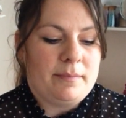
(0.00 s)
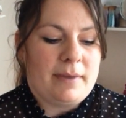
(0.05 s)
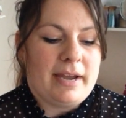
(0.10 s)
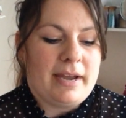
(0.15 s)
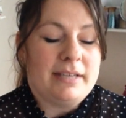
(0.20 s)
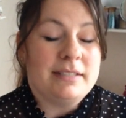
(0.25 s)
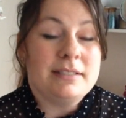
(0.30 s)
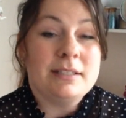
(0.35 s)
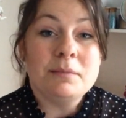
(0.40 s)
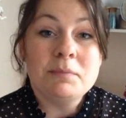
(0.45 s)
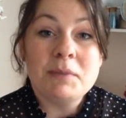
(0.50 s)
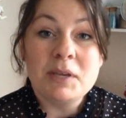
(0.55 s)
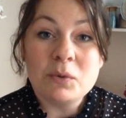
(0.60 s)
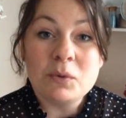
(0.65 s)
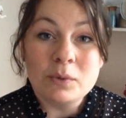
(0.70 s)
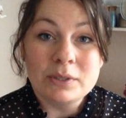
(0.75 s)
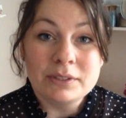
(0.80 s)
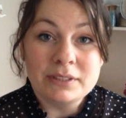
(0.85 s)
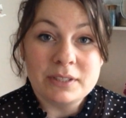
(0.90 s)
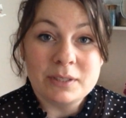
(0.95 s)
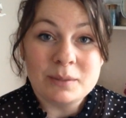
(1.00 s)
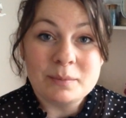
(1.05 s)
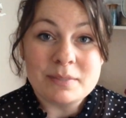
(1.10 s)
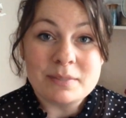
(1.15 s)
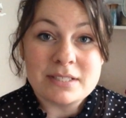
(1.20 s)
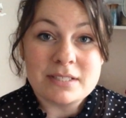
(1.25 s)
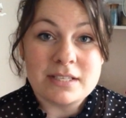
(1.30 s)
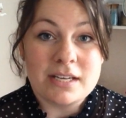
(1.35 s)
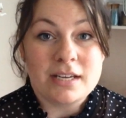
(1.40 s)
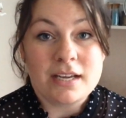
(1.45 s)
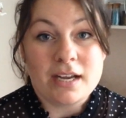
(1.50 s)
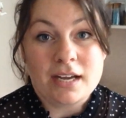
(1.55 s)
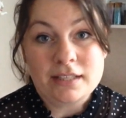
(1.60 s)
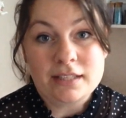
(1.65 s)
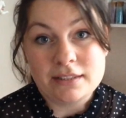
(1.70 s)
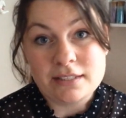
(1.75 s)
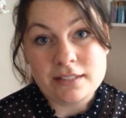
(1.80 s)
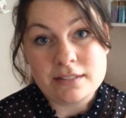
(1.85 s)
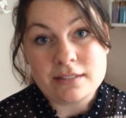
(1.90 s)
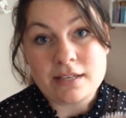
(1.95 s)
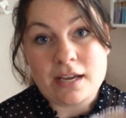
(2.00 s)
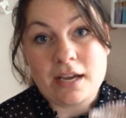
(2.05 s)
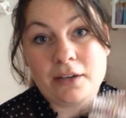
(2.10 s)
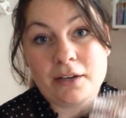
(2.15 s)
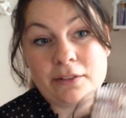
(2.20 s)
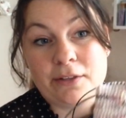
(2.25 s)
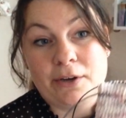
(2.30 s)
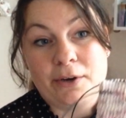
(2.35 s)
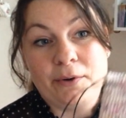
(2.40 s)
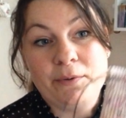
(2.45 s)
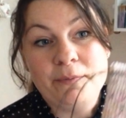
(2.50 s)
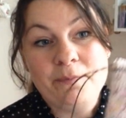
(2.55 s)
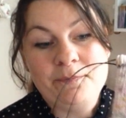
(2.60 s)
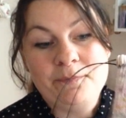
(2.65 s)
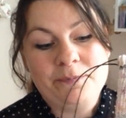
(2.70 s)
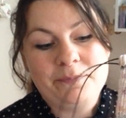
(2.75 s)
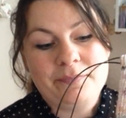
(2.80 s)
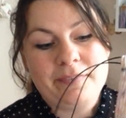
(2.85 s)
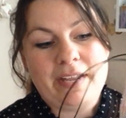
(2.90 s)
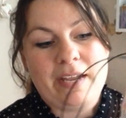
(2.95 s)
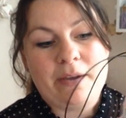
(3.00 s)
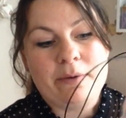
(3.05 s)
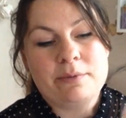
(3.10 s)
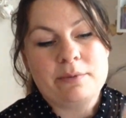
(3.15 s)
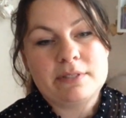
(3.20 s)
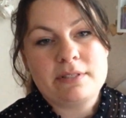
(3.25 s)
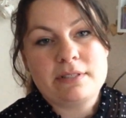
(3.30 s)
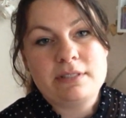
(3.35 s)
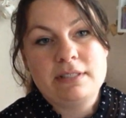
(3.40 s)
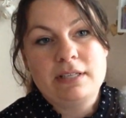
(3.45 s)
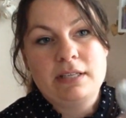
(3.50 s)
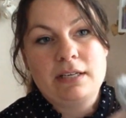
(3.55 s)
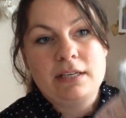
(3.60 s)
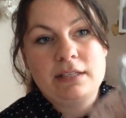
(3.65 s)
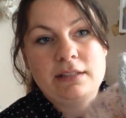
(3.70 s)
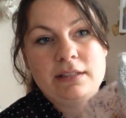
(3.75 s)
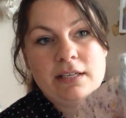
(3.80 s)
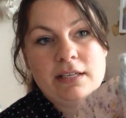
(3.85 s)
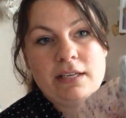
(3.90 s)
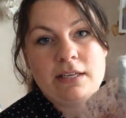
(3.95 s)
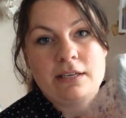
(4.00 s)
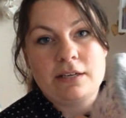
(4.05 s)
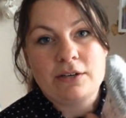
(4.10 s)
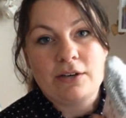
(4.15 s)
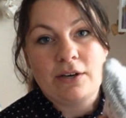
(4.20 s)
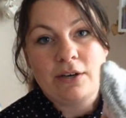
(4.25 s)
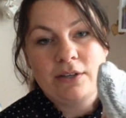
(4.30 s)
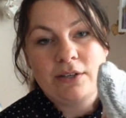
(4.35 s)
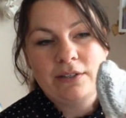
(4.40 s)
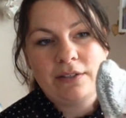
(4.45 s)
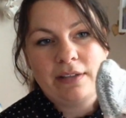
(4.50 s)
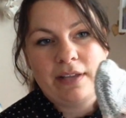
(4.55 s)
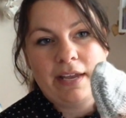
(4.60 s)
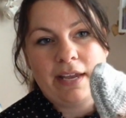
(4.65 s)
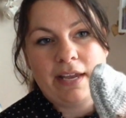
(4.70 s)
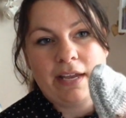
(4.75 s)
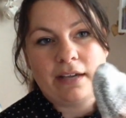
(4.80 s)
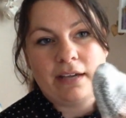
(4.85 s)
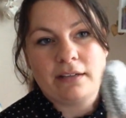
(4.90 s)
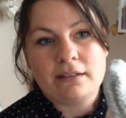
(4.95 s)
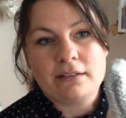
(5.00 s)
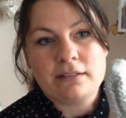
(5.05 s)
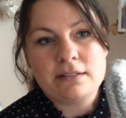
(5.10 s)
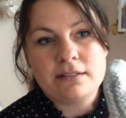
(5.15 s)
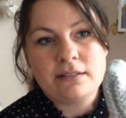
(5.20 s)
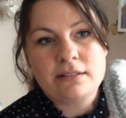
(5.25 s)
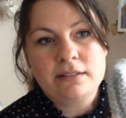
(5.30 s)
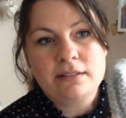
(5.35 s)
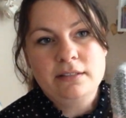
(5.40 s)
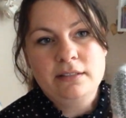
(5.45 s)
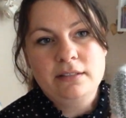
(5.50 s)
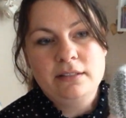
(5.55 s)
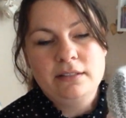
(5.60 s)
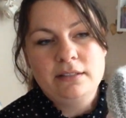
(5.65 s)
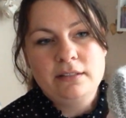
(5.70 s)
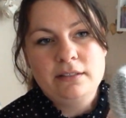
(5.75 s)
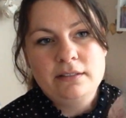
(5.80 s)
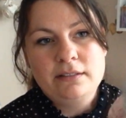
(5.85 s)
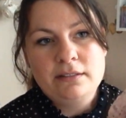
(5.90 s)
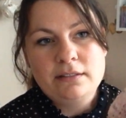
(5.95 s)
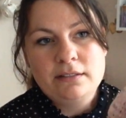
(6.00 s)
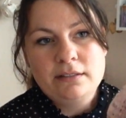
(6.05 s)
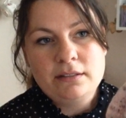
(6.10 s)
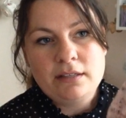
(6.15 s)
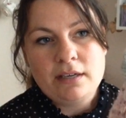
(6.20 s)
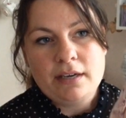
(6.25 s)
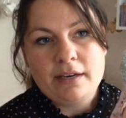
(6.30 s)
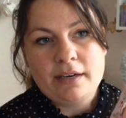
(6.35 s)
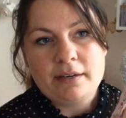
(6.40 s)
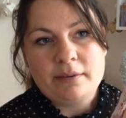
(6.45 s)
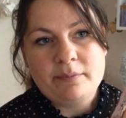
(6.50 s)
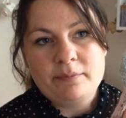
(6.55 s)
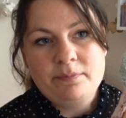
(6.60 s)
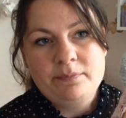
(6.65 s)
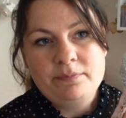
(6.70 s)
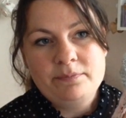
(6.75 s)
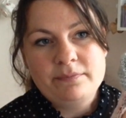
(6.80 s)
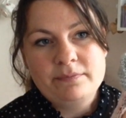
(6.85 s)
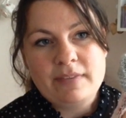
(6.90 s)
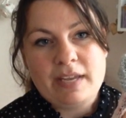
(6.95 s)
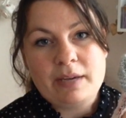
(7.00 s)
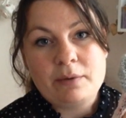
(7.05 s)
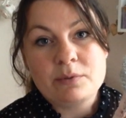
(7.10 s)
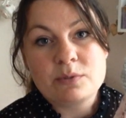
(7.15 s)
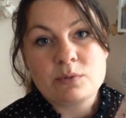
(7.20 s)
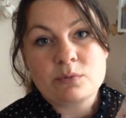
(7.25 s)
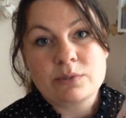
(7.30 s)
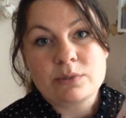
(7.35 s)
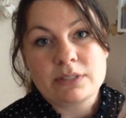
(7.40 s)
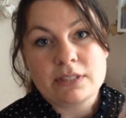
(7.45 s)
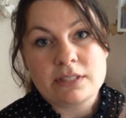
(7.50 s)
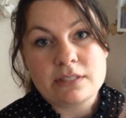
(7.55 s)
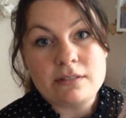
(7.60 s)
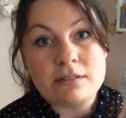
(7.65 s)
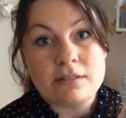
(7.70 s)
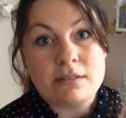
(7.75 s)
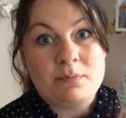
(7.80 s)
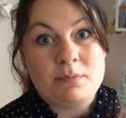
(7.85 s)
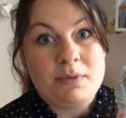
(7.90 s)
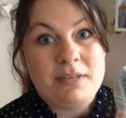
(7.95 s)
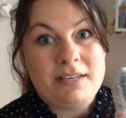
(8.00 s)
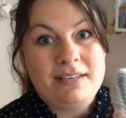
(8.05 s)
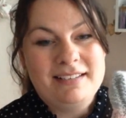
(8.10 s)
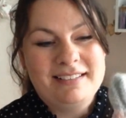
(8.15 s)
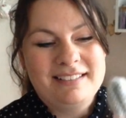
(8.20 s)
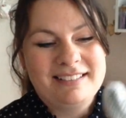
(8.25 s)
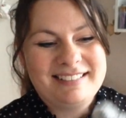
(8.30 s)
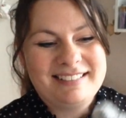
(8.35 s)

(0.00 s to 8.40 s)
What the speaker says: I did make one little mistake on this sock though. I was knitting the heel and I was really sleepy.